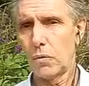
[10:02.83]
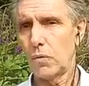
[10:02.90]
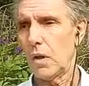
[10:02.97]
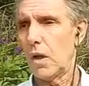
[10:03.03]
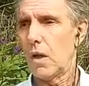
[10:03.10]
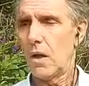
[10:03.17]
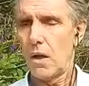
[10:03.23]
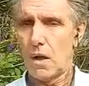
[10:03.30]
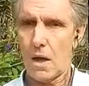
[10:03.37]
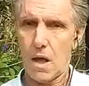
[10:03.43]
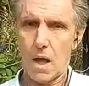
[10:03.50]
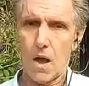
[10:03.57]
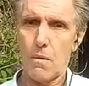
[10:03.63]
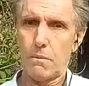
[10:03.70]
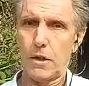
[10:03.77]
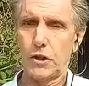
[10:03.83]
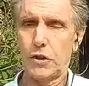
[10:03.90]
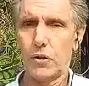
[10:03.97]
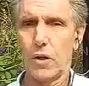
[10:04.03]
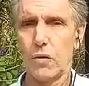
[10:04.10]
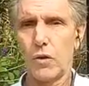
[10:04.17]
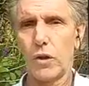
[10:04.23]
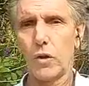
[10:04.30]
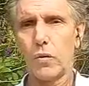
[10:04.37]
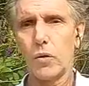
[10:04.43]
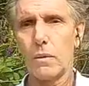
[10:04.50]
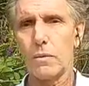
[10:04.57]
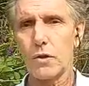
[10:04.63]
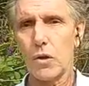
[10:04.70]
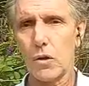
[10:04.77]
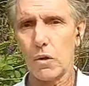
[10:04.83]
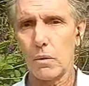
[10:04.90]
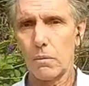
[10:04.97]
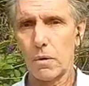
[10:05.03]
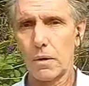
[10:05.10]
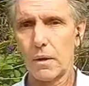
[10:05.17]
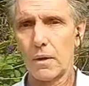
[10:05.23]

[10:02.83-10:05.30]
GLUT, how much you are going to absorb.